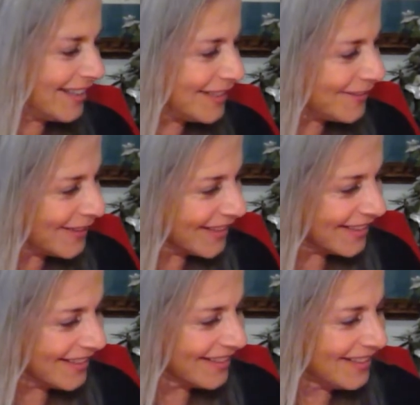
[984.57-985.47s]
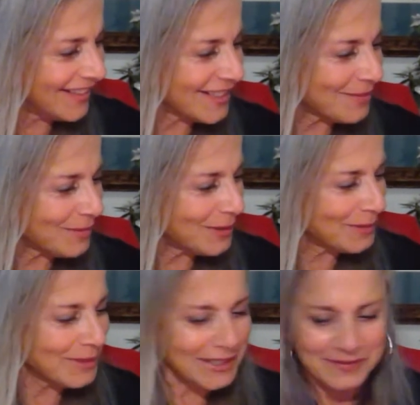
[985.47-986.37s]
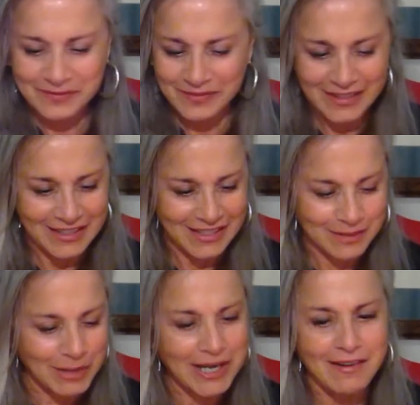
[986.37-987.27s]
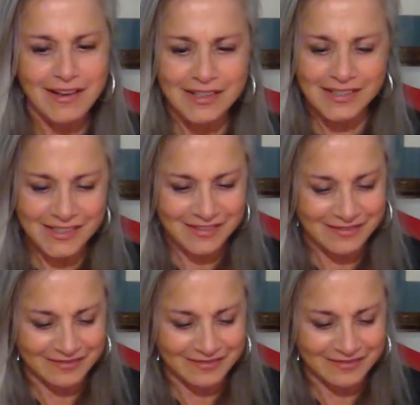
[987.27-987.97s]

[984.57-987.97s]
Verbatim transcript: anyway, it is a pyramid in my eyes.